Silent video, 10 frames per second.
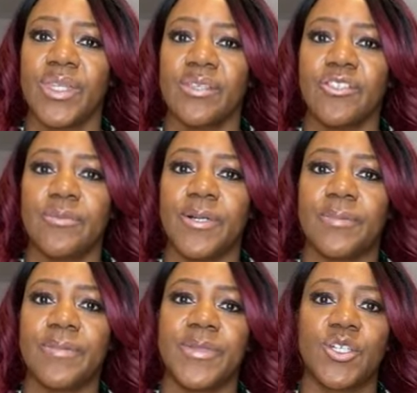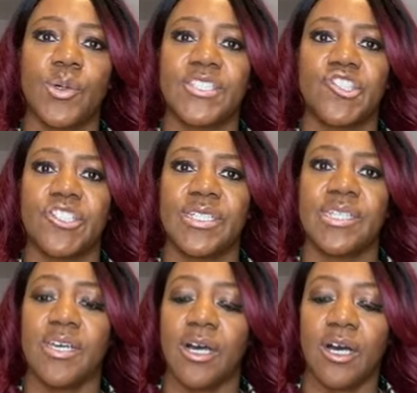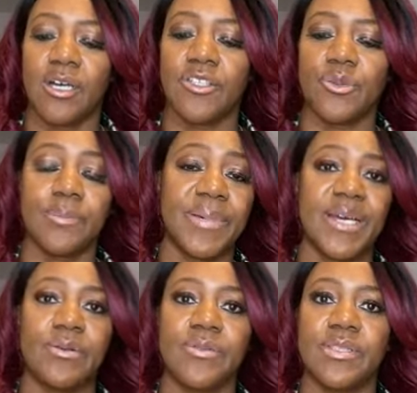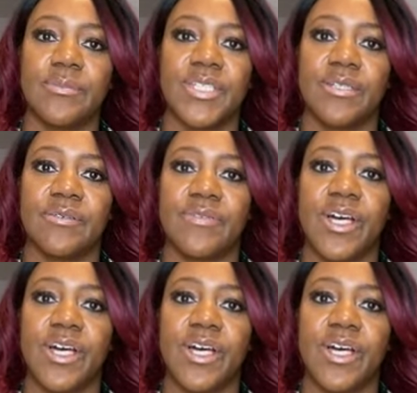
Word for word: you'd probably be questioning, are you empowering them enough?